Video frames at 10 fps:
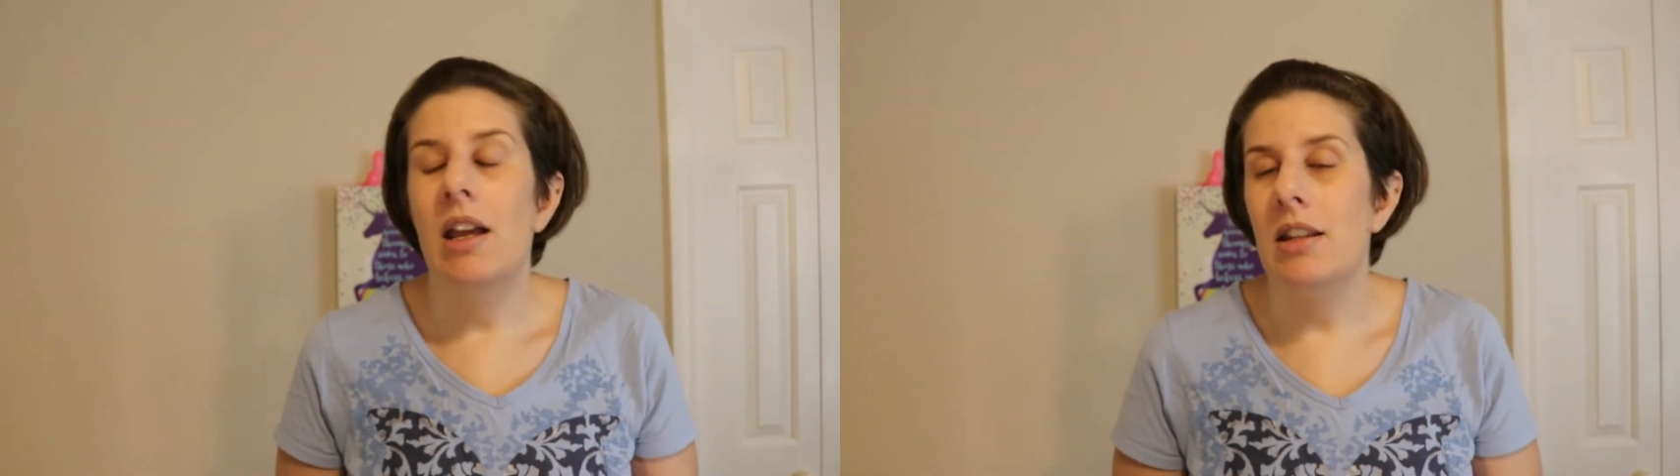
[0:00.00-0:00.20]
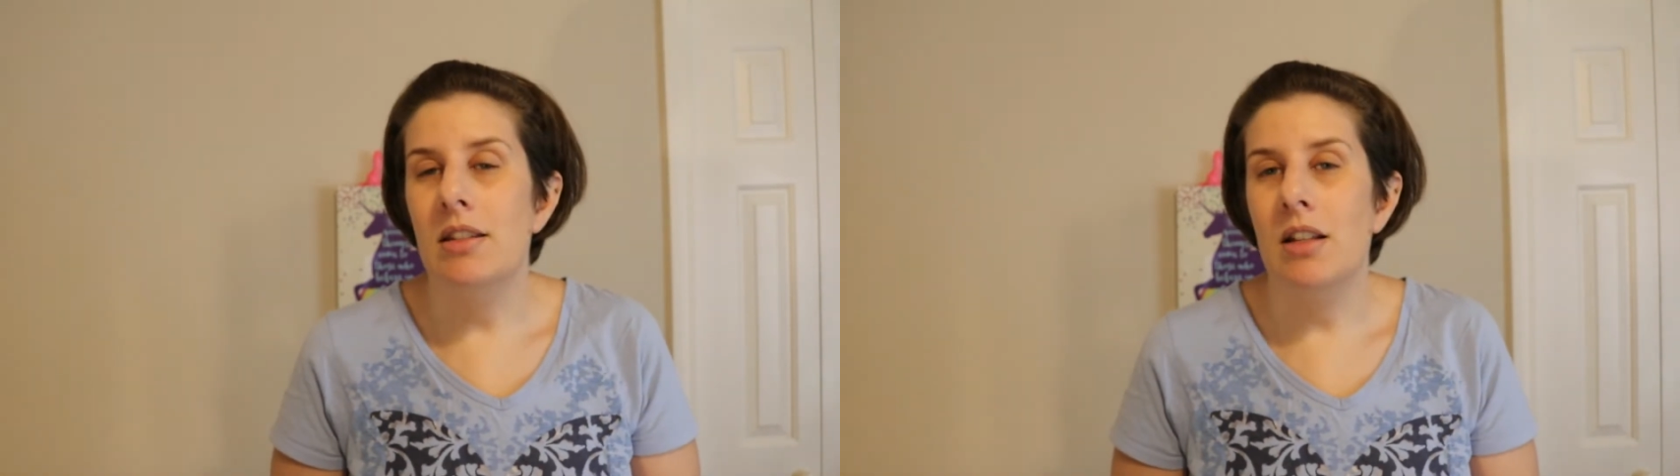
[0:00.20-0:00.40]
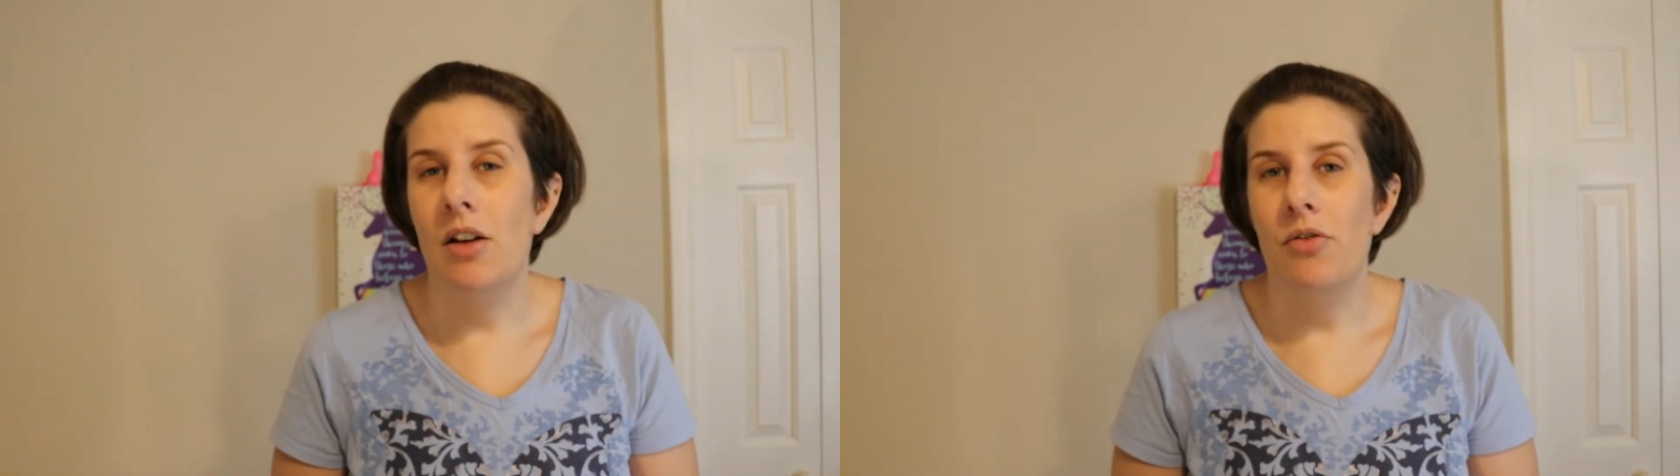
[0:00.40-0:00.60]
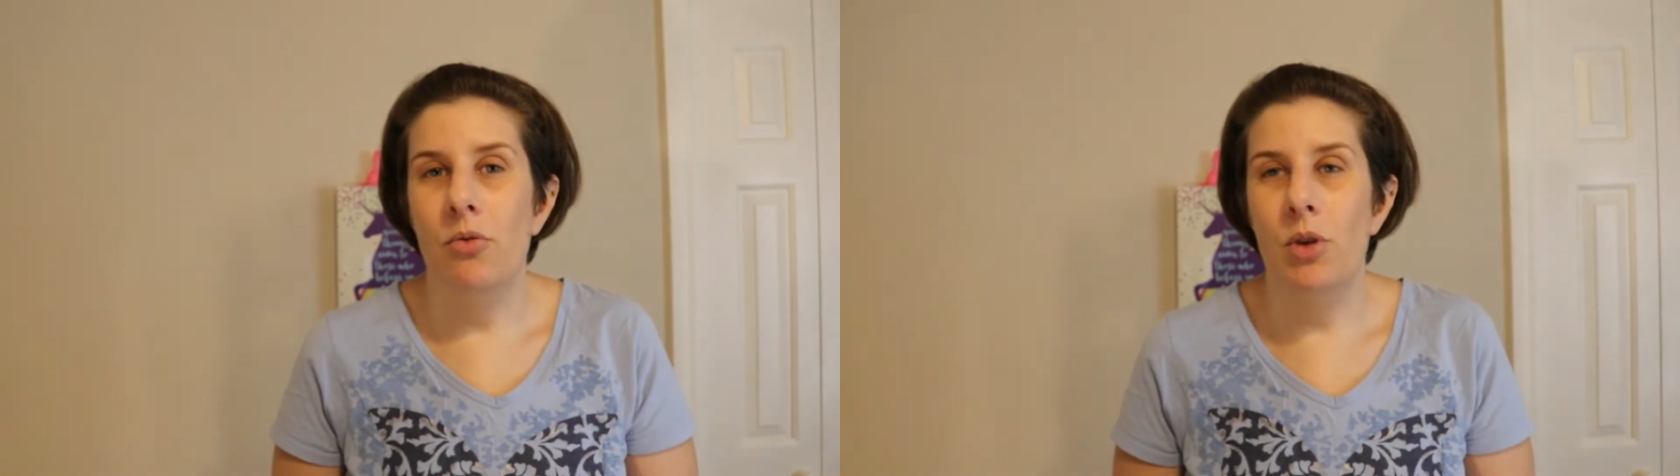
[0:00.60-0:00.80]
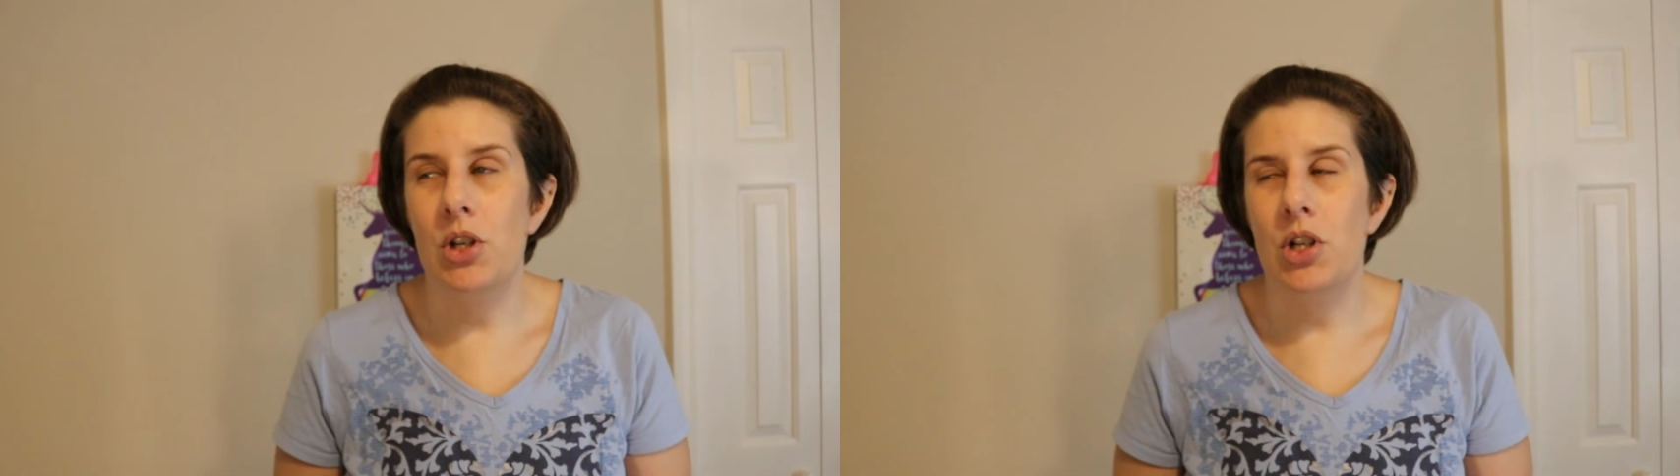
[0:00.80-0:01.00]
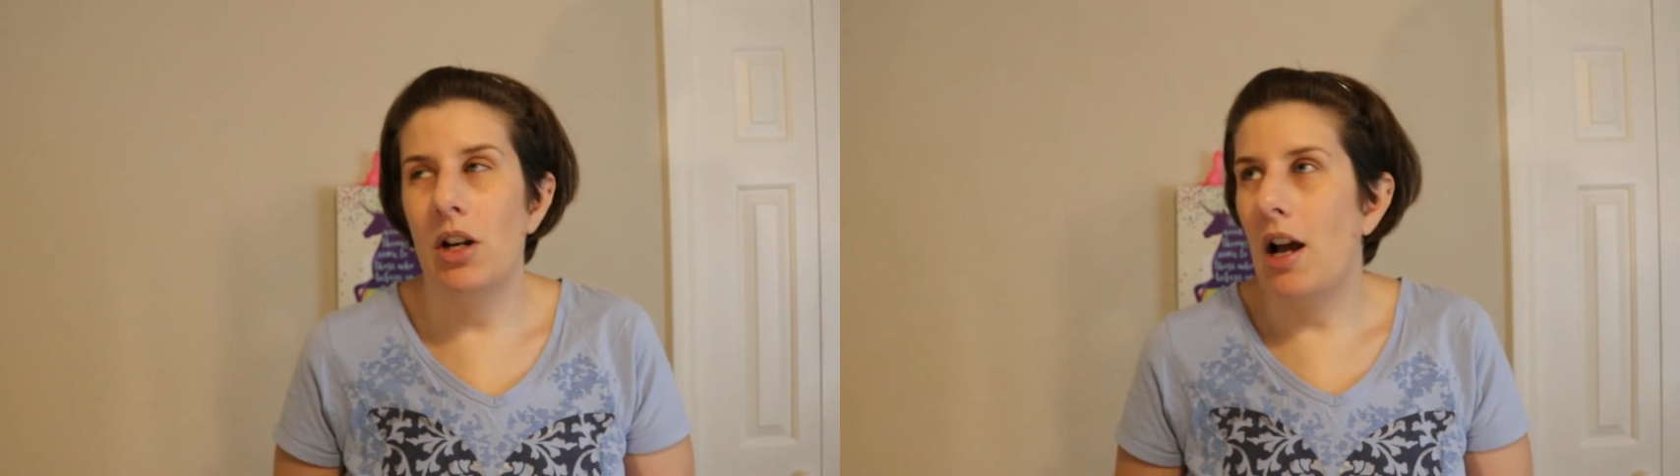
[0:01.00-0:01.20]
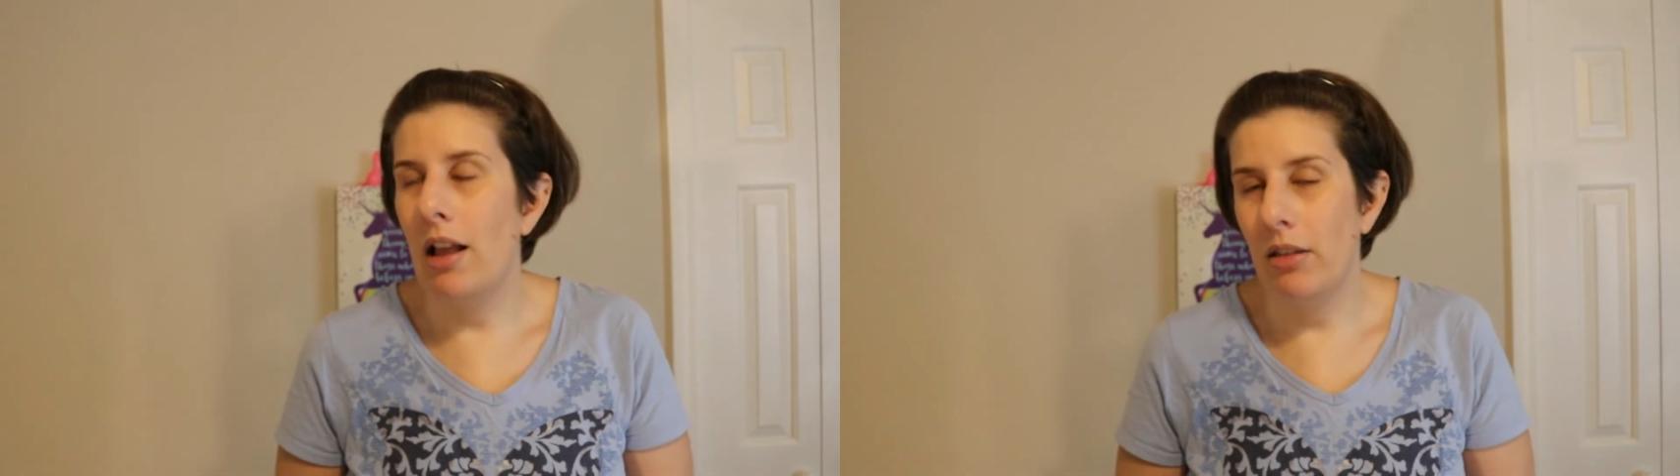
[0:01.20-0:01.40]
and stuff, which I